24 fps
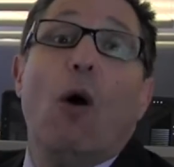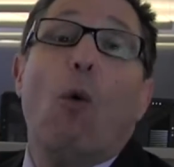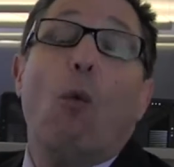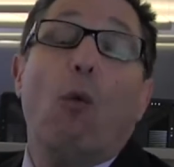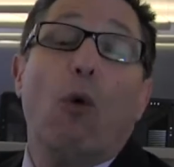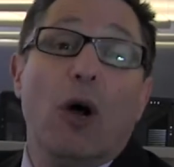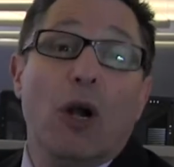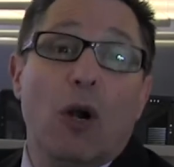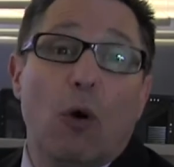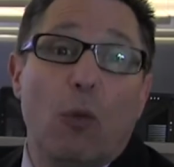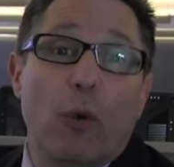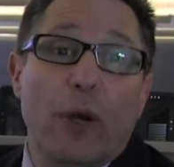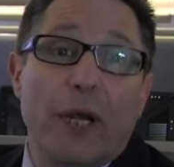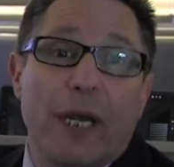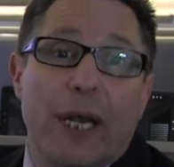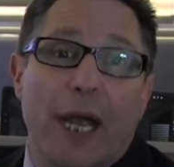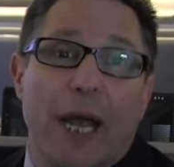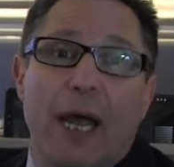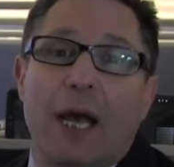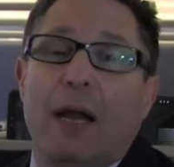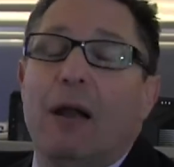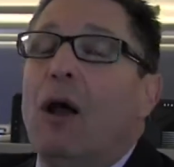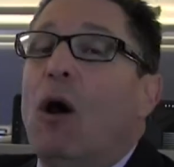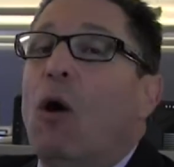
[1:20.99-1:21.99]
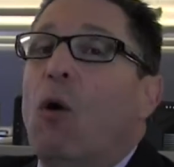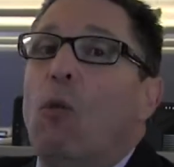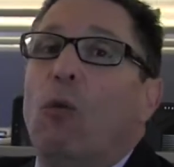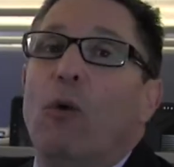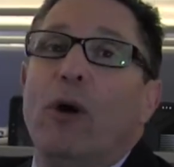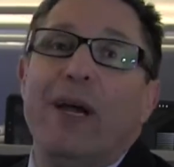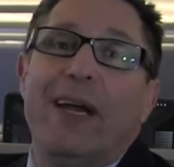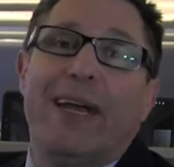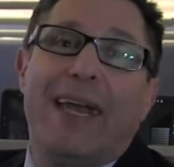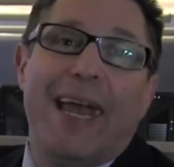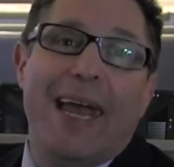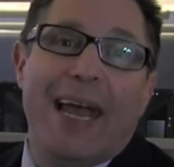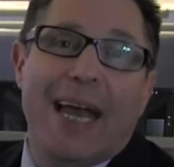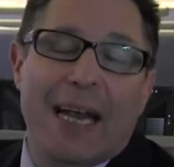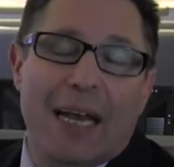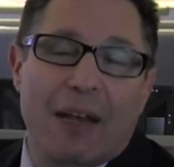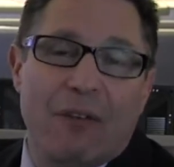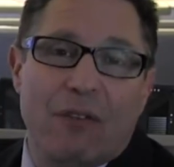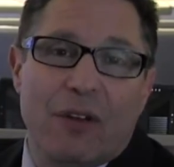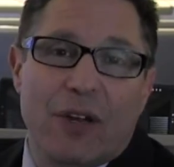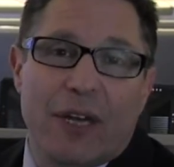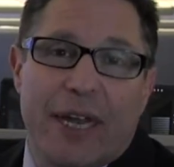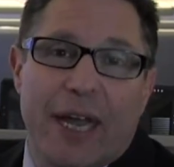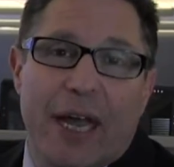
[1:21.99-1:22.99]
What do we get? We can't
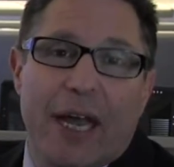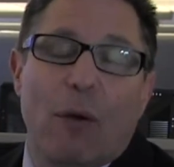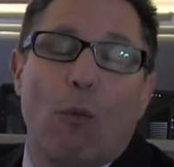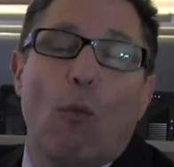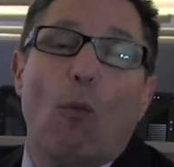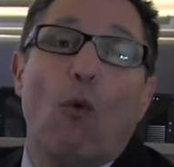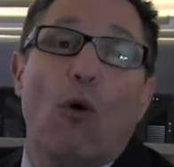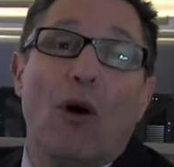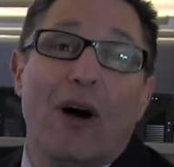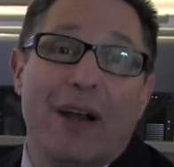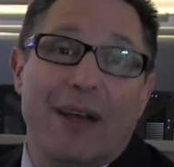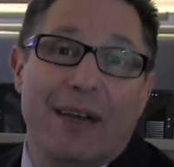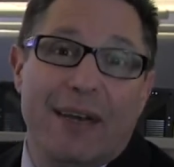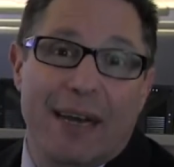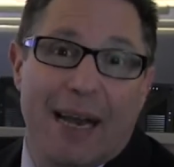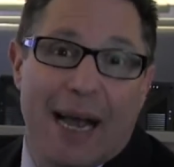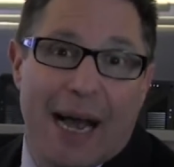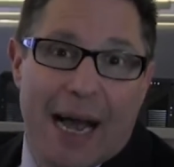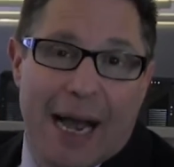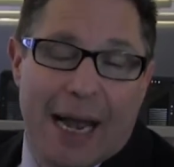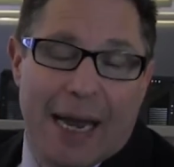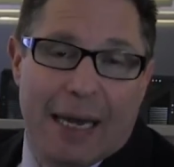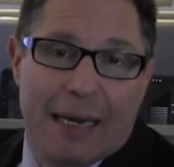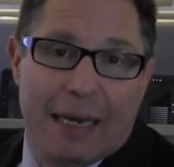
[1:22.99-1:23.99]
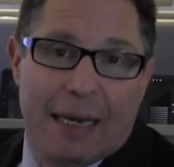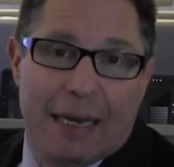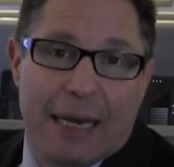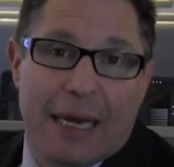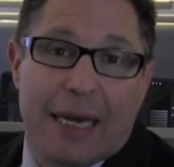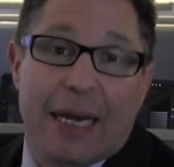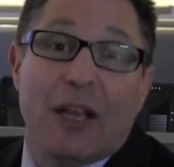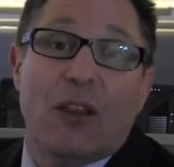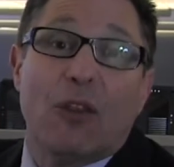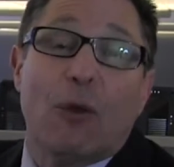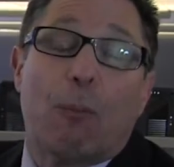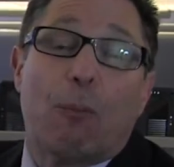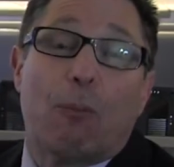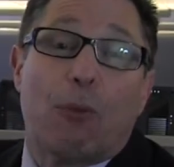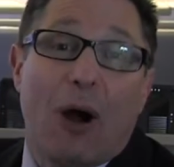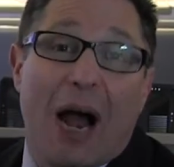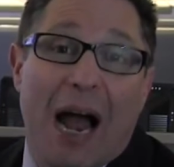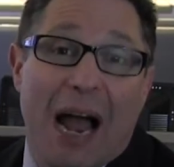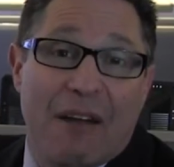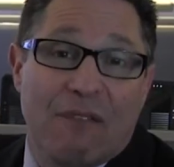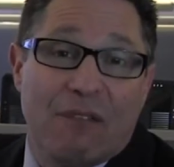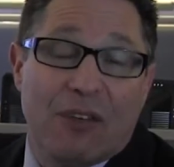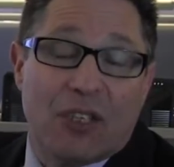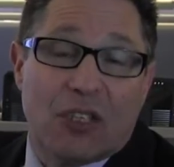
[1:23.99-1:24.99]
even get 190 in the
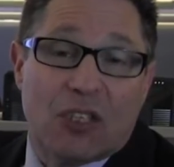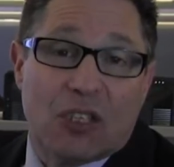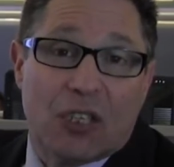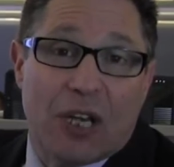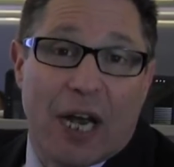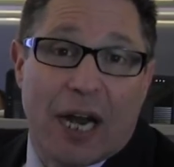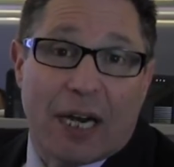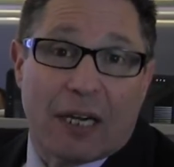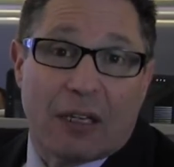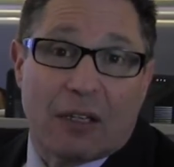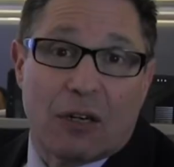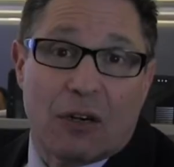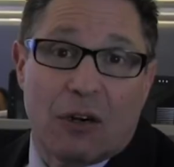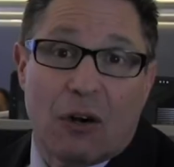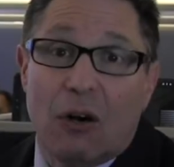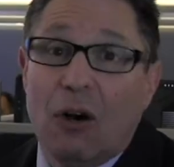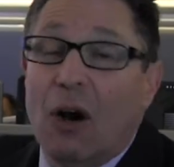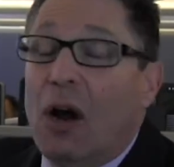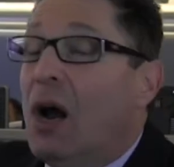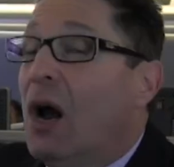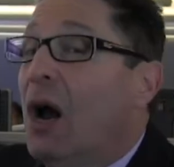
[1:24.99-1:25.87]
private sector